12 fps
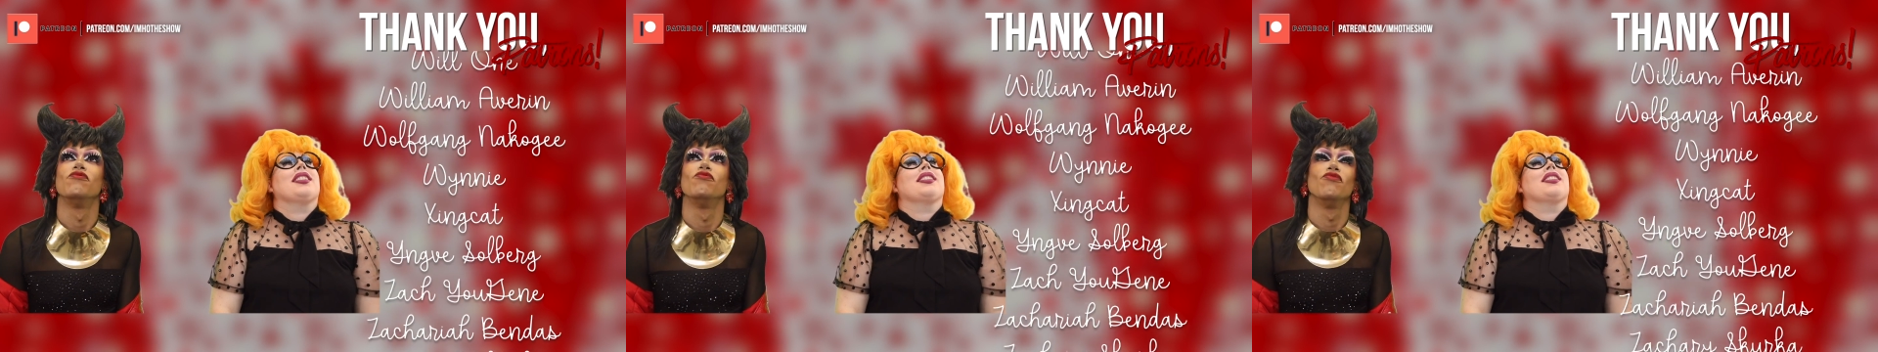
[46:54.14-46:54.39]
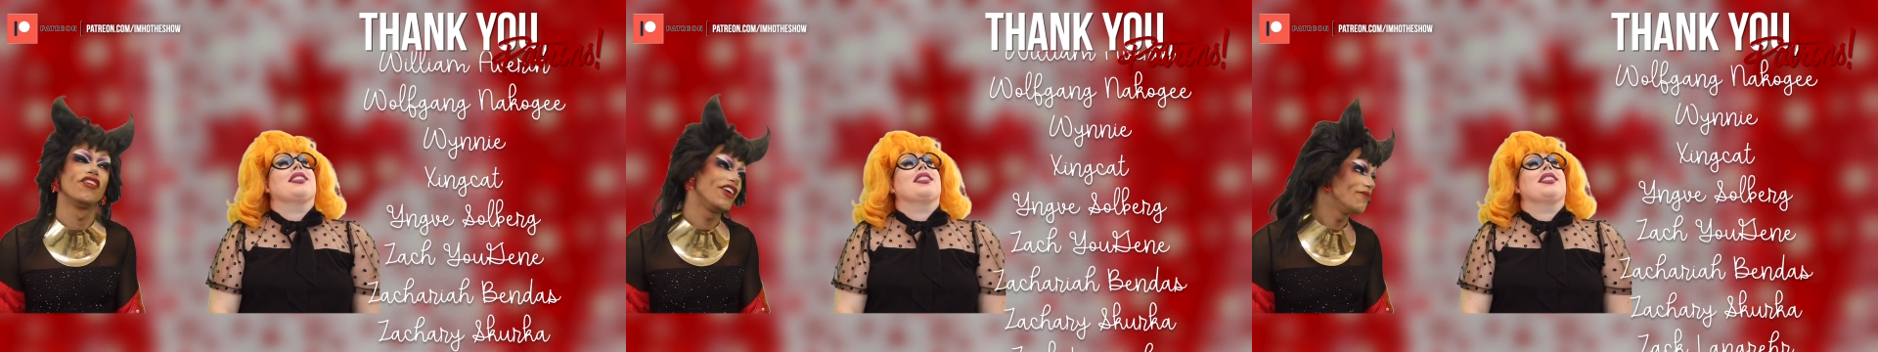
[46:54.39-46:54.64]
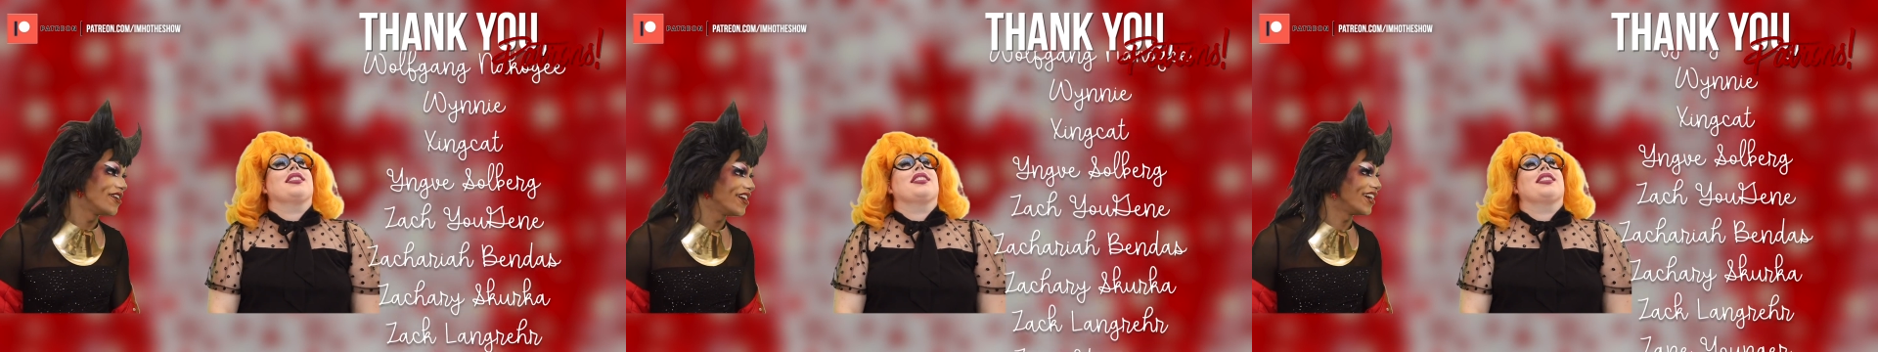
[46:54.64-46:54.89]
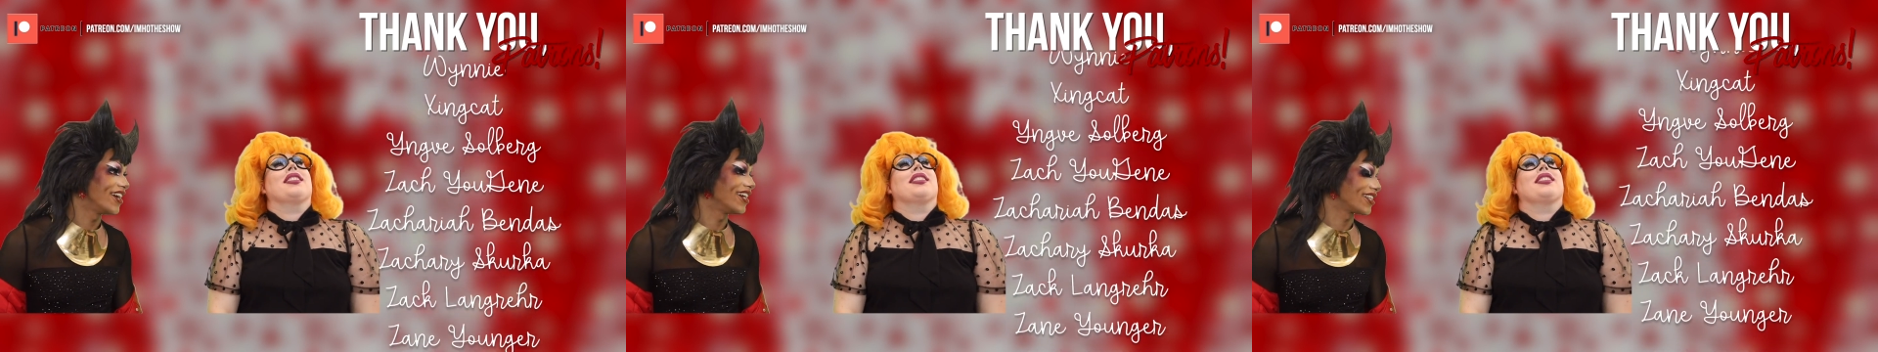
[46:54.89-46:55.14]
Speaker 1: the
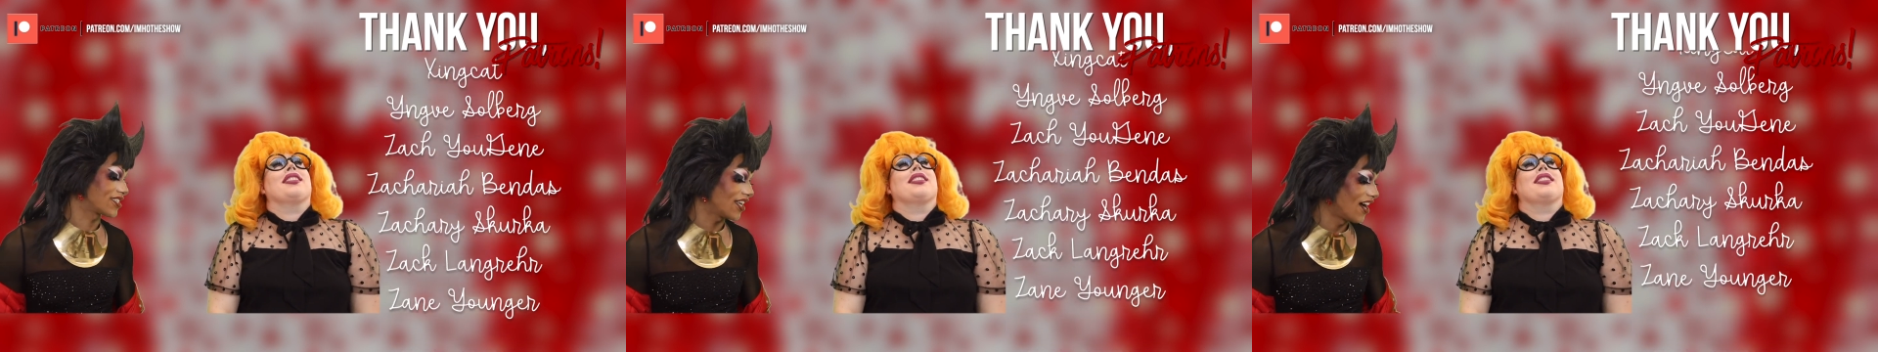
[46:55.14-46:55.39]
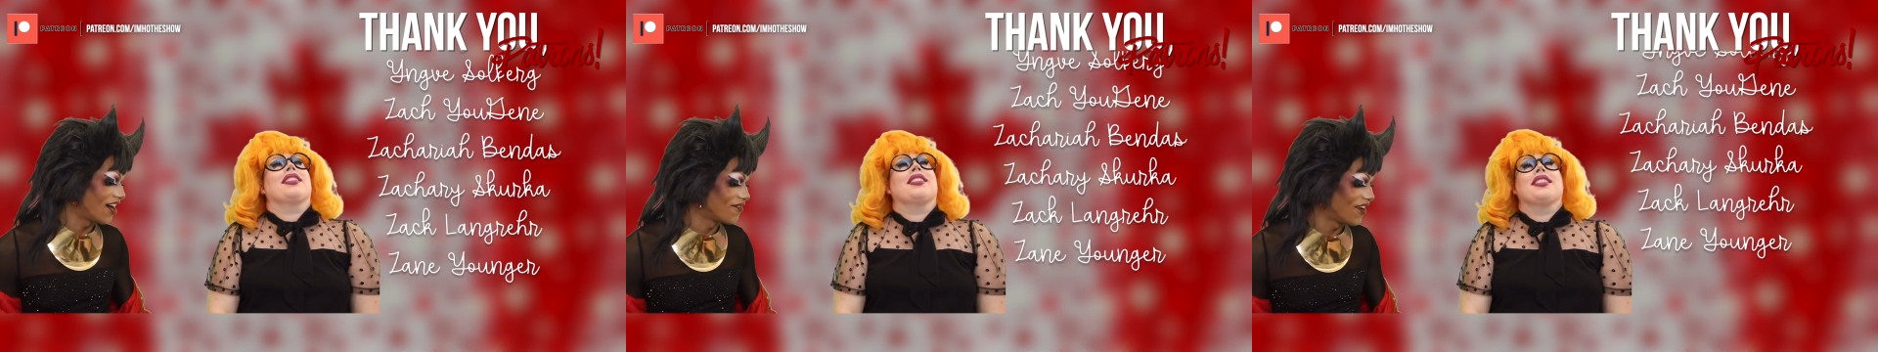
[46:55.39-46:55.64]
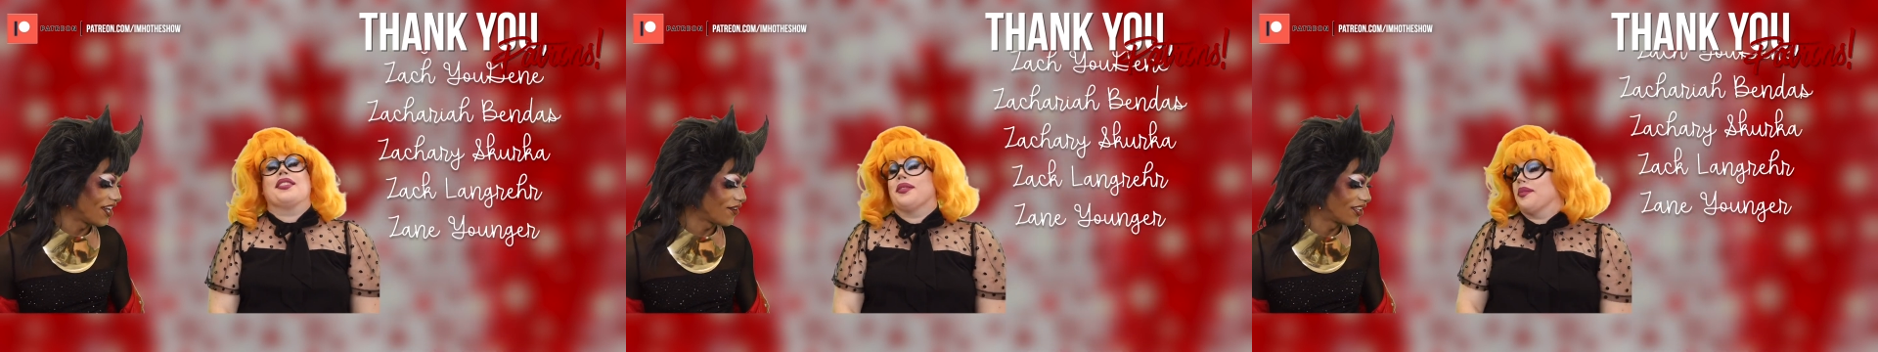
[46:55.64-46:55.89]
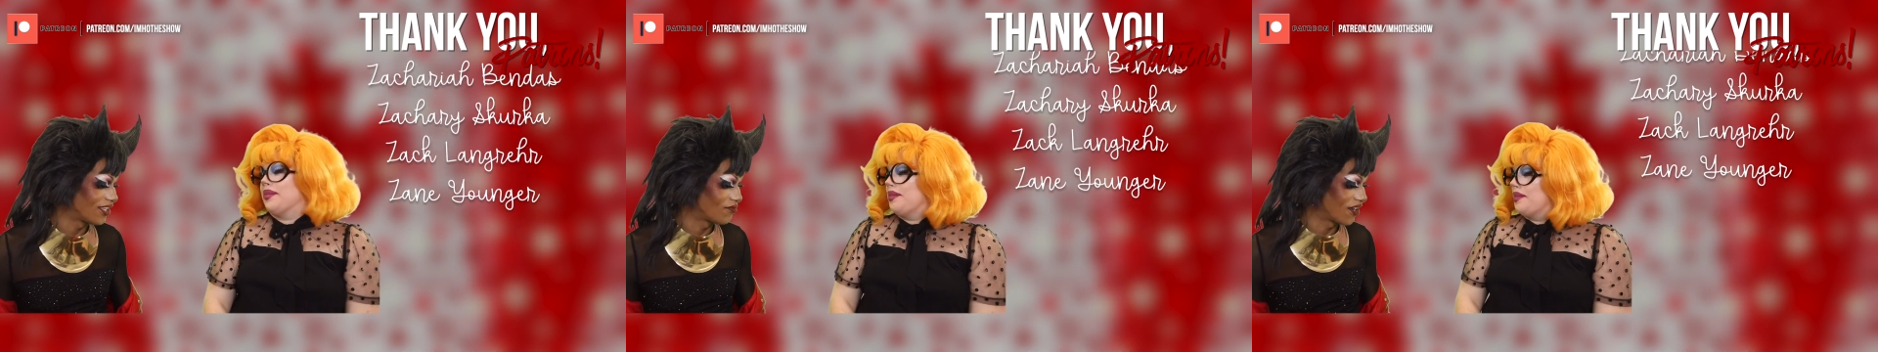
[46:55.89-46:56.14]
remakes. Um.
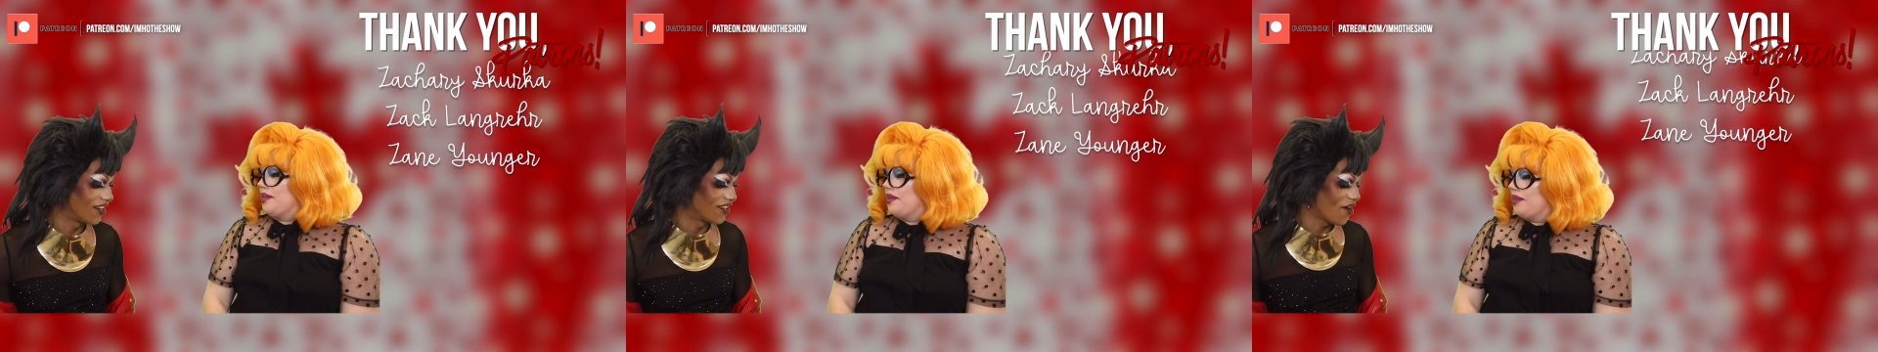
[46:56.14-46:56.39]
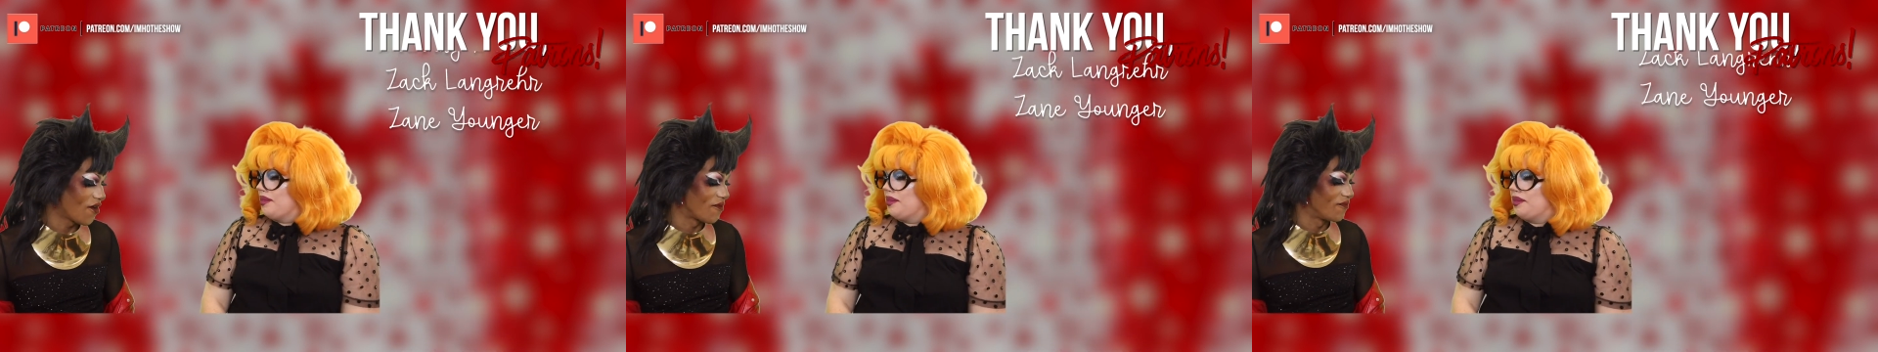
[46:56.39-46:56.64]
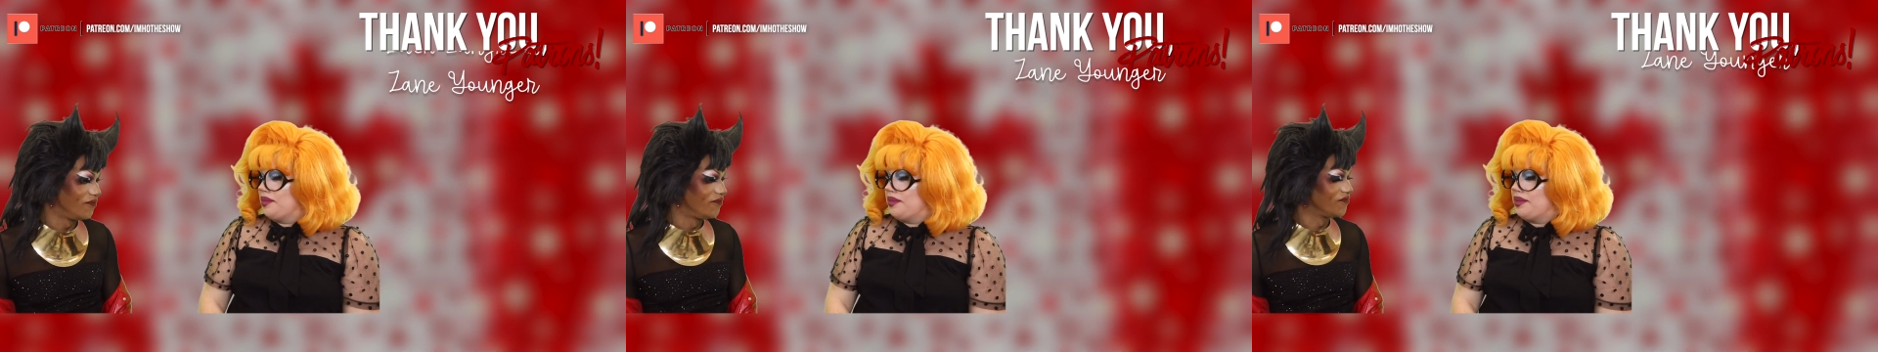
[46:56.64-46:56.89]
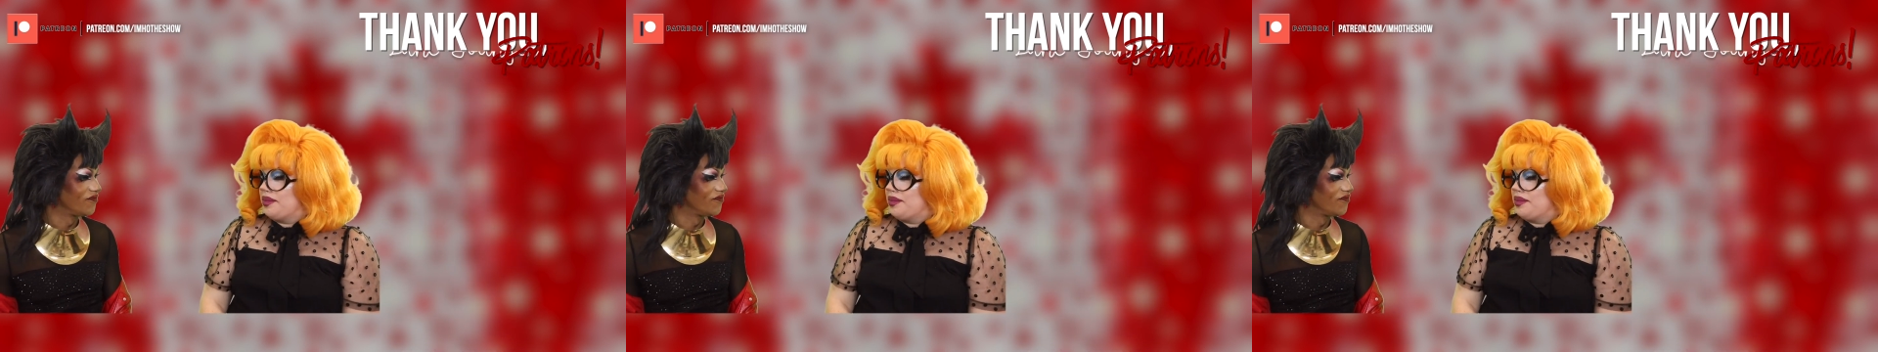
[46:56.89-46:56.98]
Anyway, let's bring it on home.